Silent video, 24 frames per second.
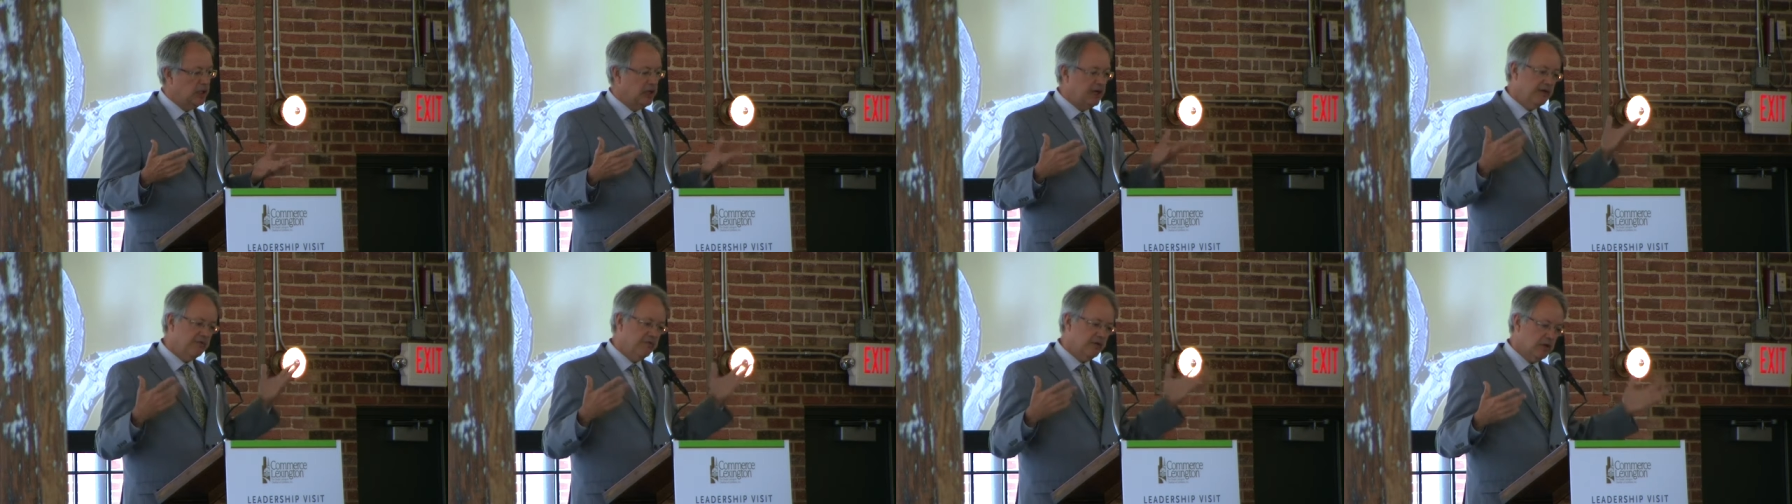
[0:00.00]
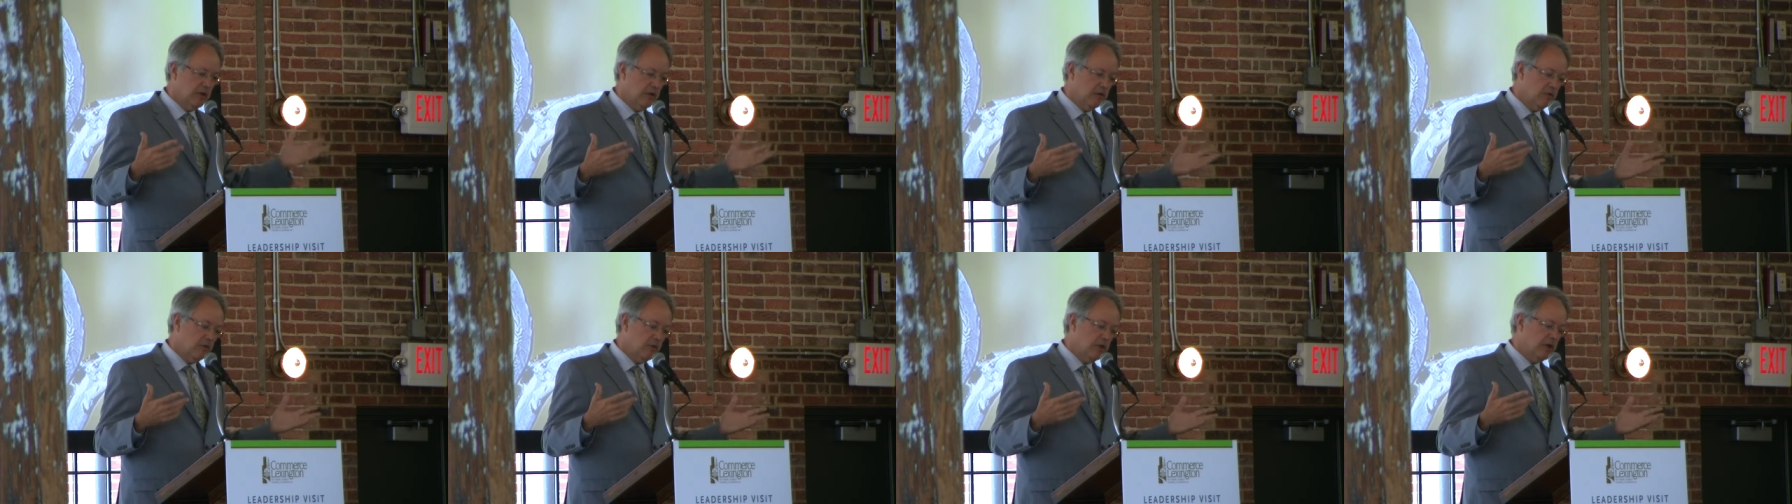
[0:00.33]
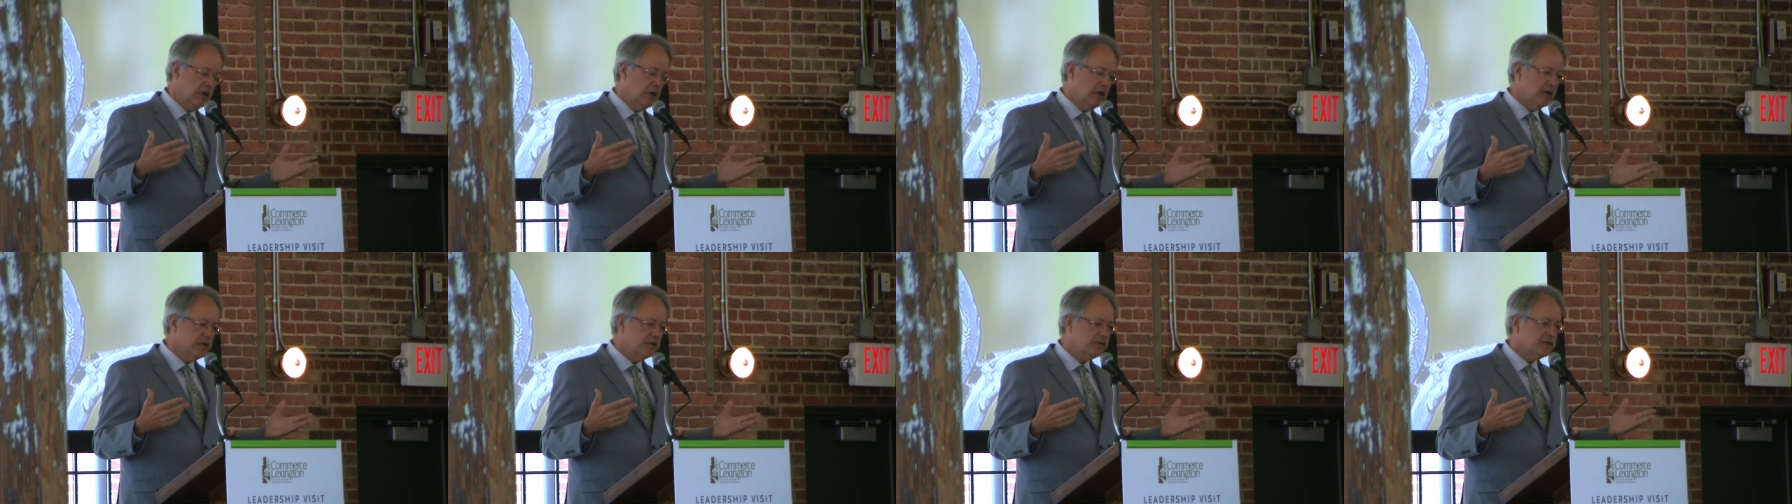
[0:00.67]
even though we
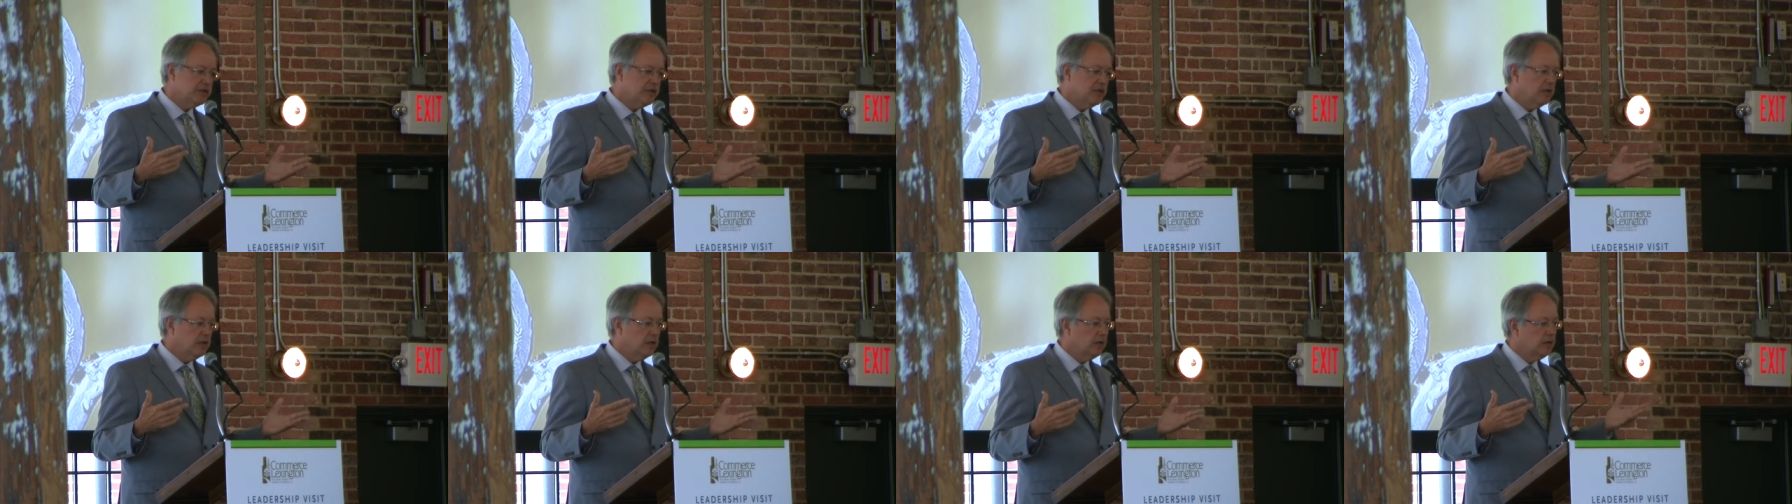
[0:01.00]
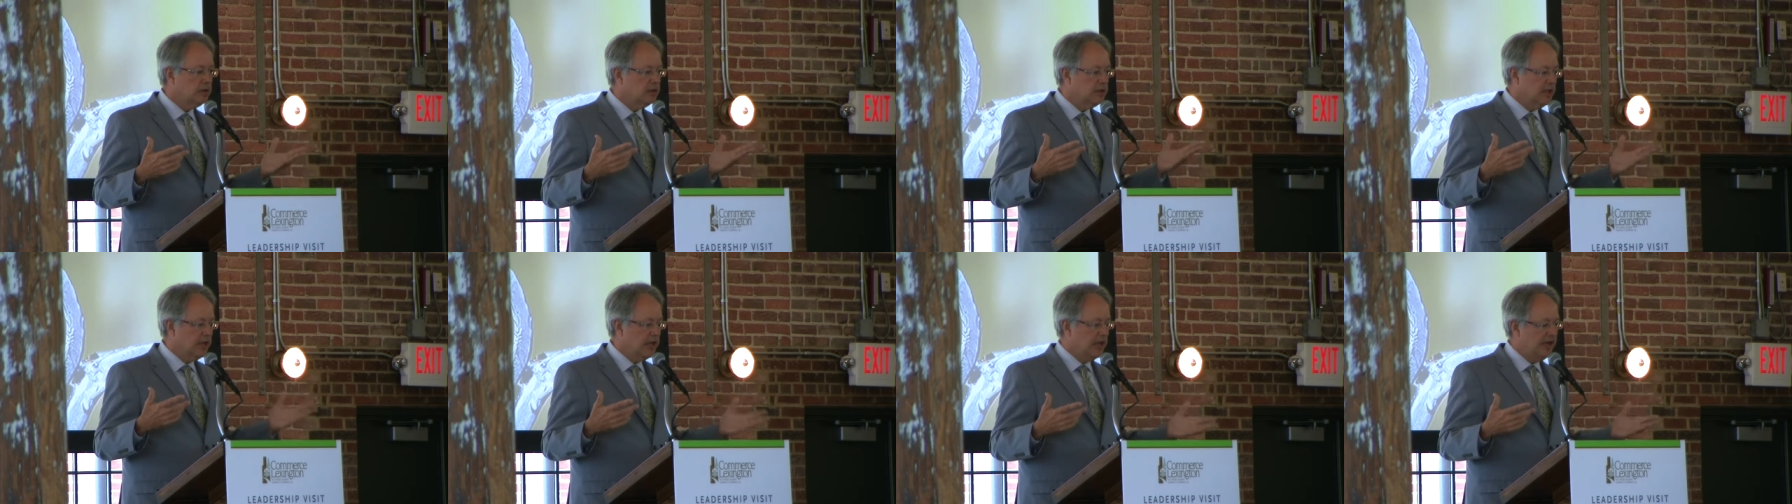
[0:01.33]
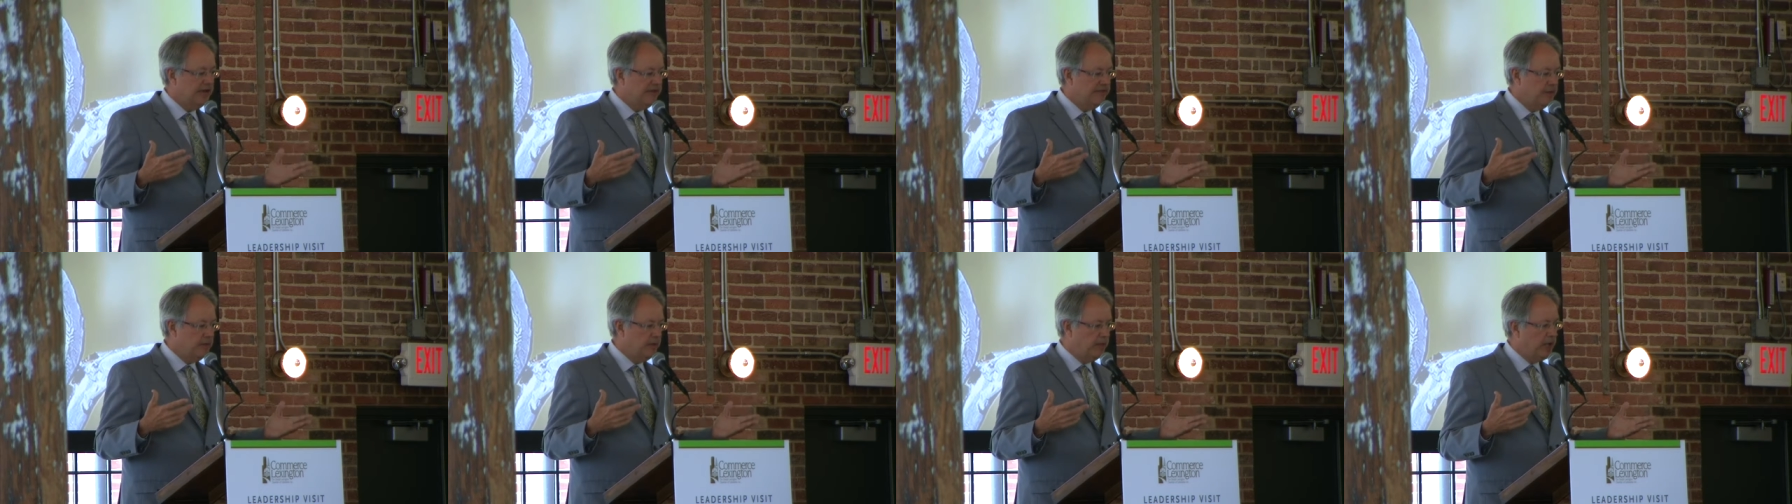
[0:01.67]
lost the
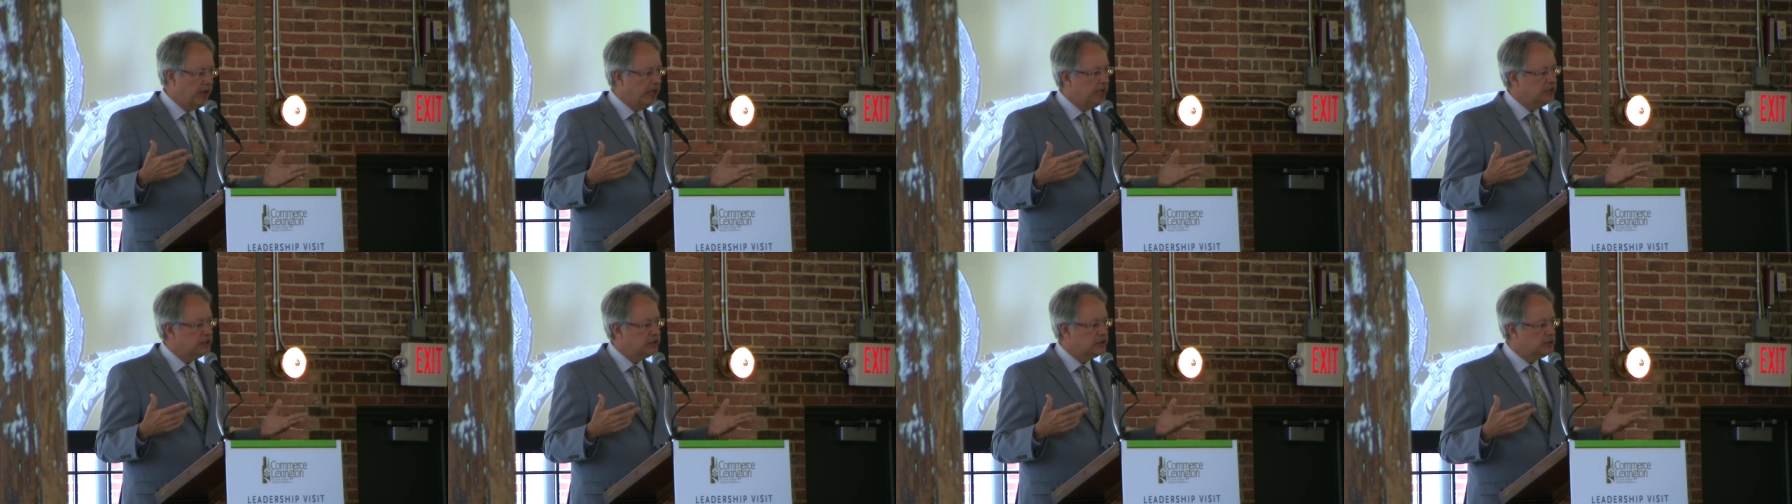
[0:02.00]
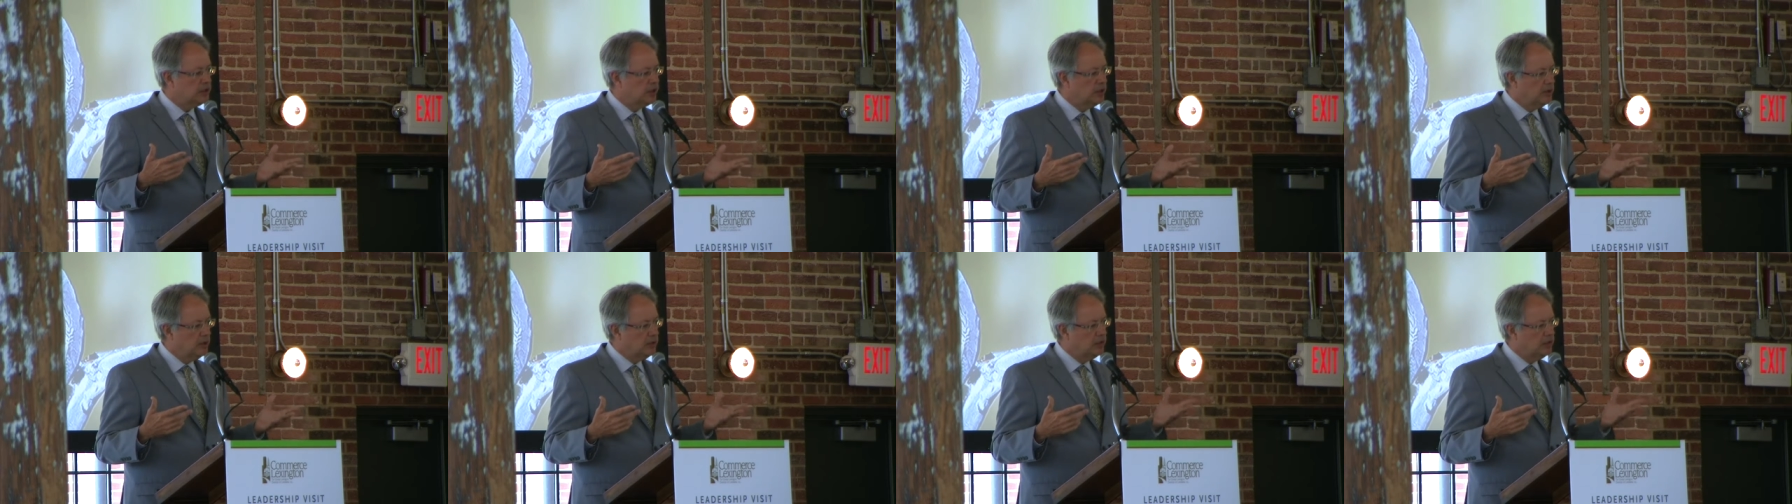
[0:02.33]
Navy base,